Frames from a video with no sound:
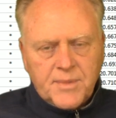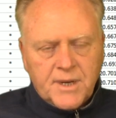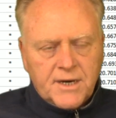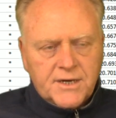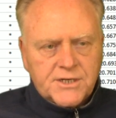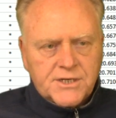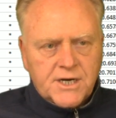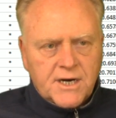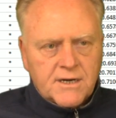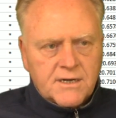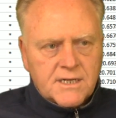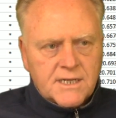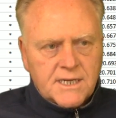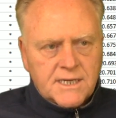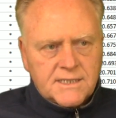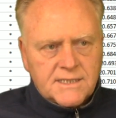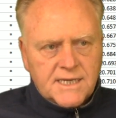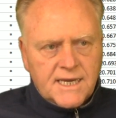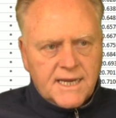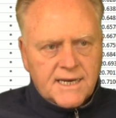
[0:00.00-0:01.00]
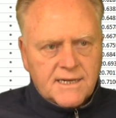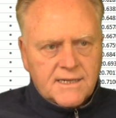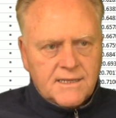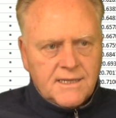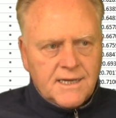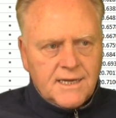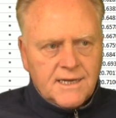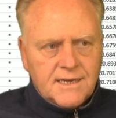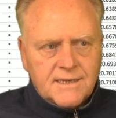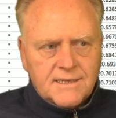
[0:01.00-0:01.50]

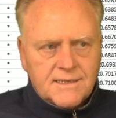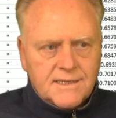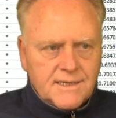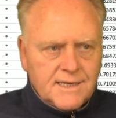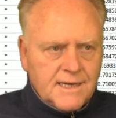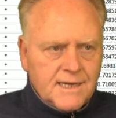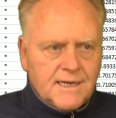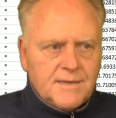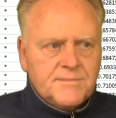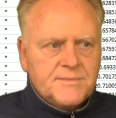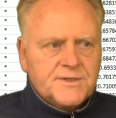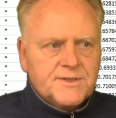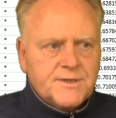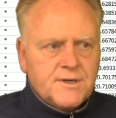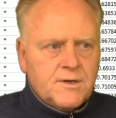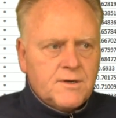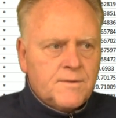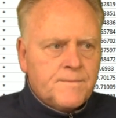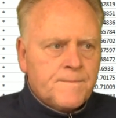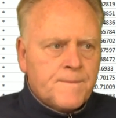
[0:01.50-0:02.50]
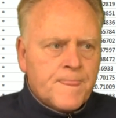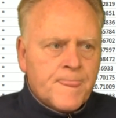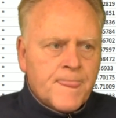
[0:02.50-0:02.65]
barchart.com, so